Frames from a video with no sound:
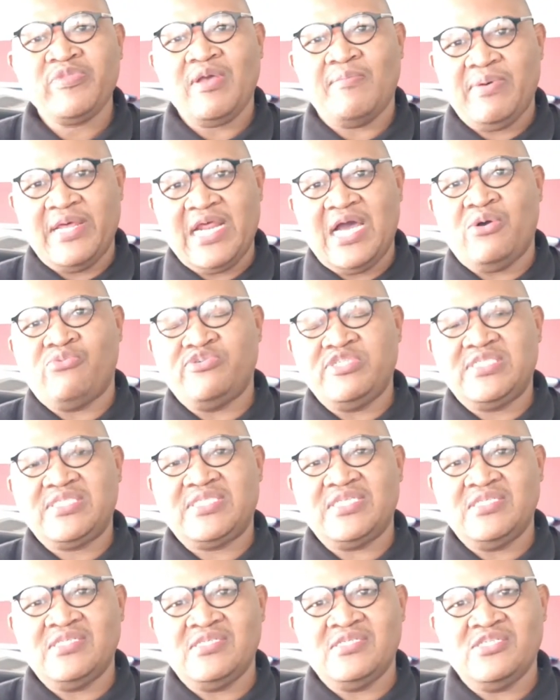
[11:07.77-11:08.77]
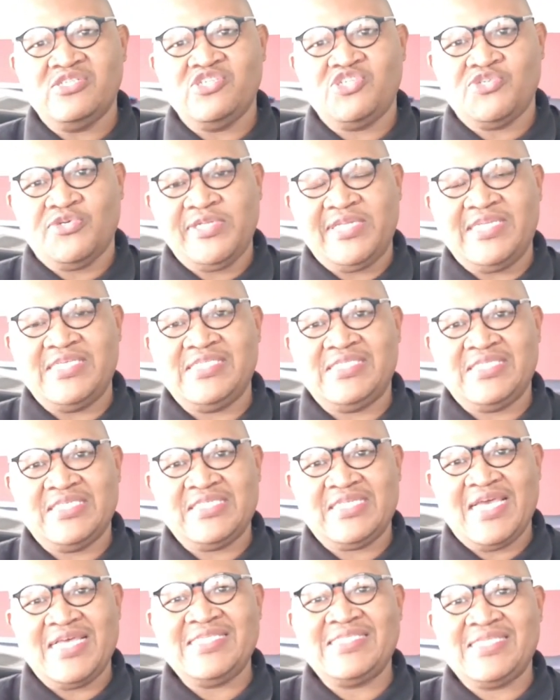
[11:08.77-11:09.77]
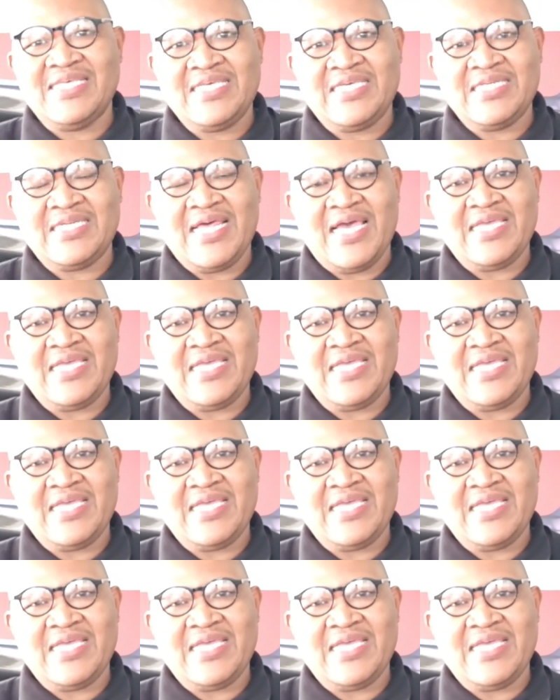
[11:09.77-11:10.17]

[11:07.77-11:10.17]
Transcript: but I would still shortlist it and stick it